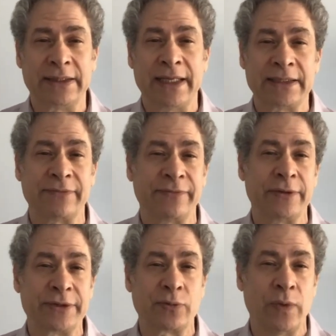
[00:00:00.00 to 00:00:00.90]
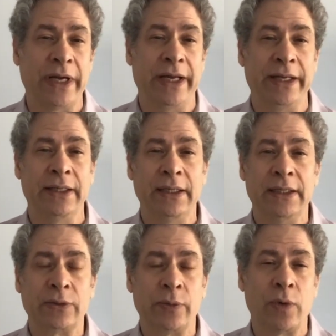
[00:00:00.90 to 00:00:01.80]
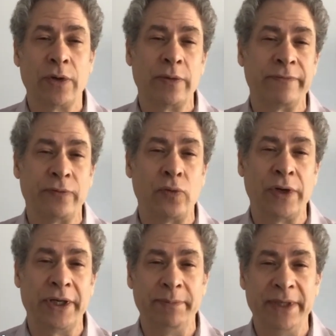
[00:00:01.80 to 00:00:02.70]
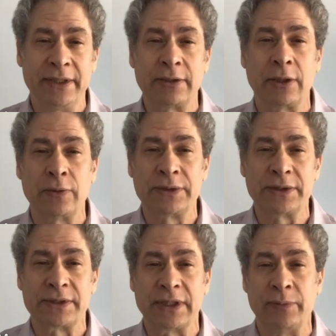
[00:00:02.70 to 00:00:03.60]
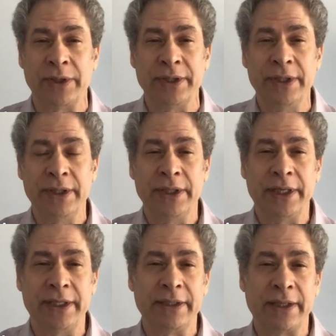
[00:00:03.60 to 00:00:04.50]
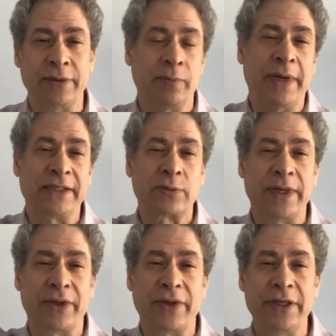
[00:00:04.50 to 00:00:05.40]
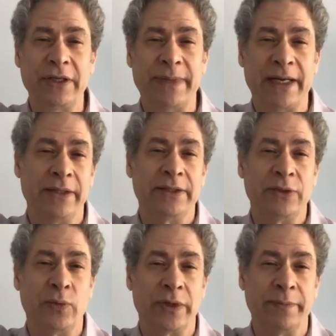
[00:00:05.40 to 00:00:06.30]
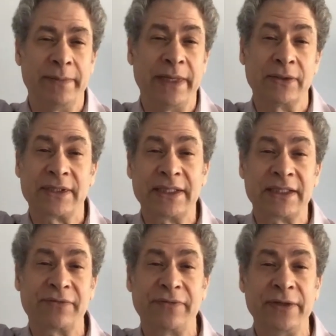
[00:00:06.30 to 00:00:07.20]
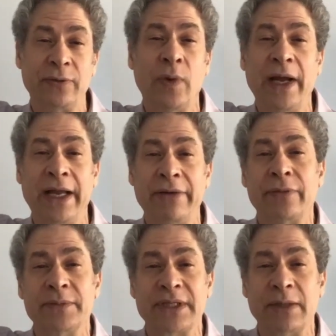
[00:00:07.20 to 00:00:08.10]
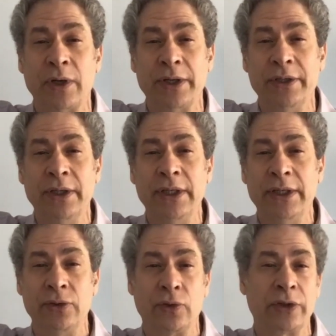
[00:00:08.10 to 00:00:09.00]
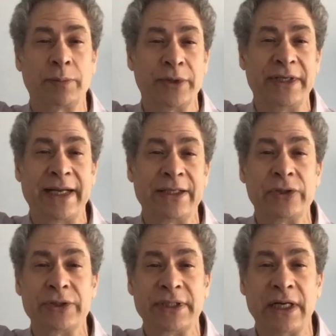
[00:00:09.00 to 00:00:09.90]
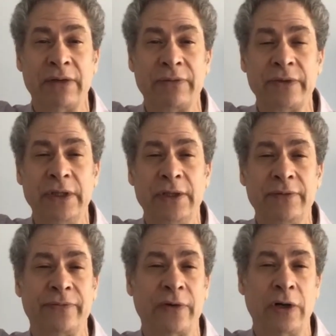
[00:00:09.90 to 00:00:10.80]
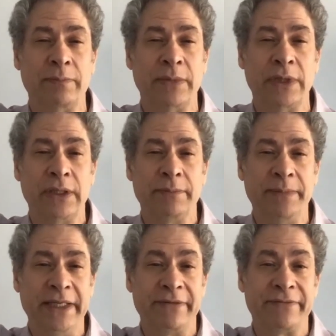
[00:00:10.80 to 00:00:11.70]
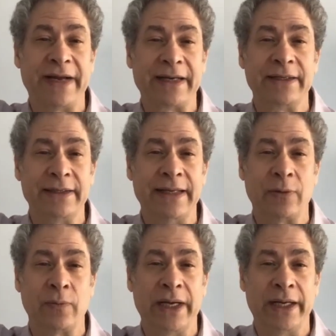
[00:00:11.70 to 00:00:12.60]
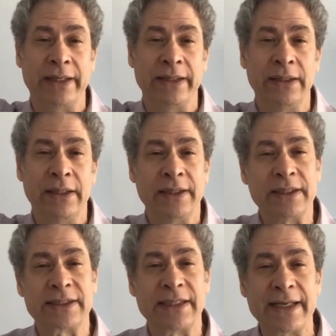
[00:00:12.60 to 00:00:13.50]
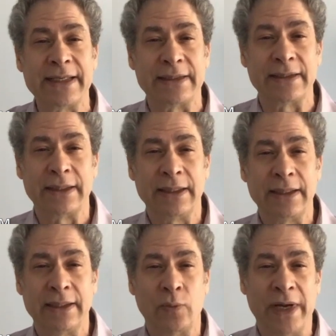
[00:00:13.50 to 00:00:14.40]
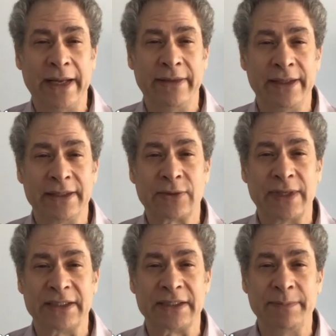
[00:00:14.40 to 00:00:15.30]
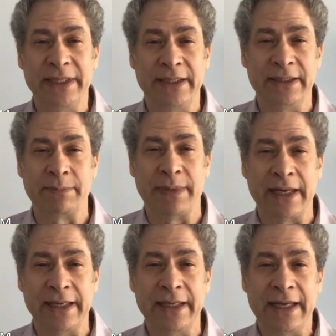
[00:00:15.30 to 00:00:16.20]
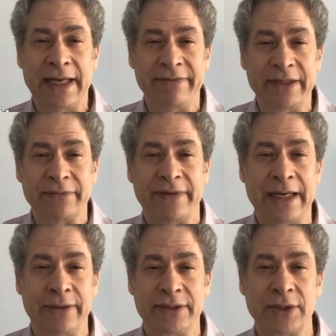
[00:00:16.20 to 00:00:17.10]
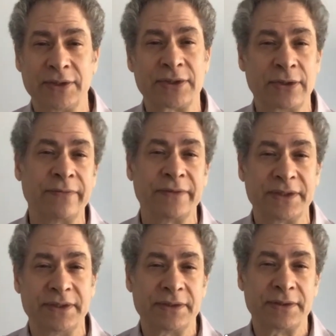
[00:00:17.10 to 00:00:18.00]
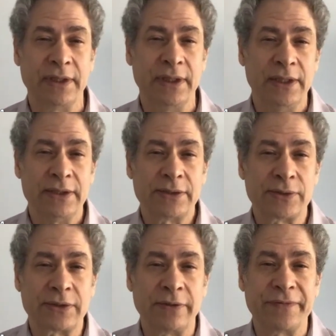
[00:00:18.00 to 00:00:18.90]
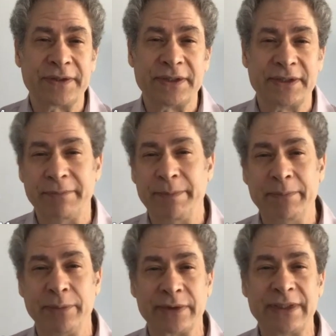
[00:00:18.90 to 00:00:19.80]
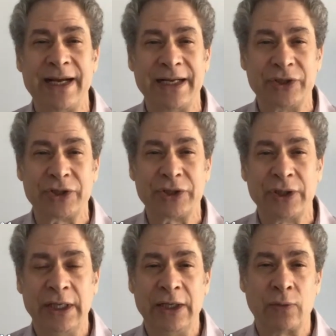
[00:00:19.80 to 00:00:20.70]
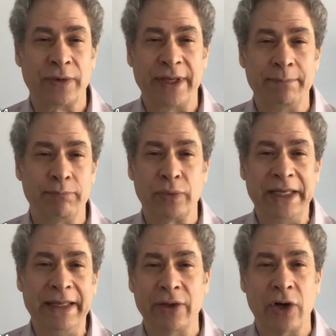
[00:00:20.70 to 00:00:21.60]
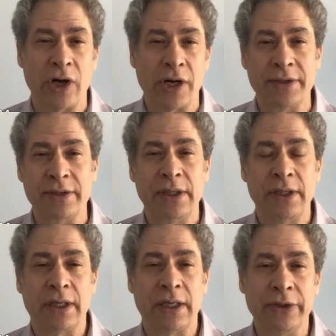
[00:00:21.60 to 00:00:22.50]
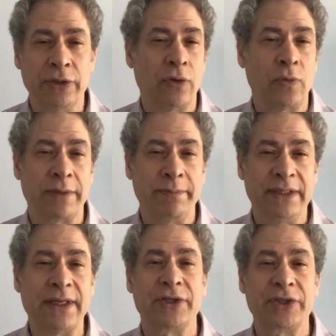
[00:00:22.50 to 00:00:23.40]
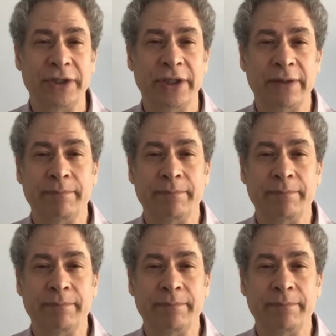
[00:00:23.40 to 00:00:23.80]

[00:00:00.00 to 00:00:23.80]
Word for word: That's the first way. So we want to avoid being close to someone. And, and the best way to think about it is you want to be about six feet away from someone in order to protect yourself from being infected in that way. The second way that it's transmitted is by having the virus on surfaces. So, surfaces that people touch or they breathe on, uh, you don't want to be touching them.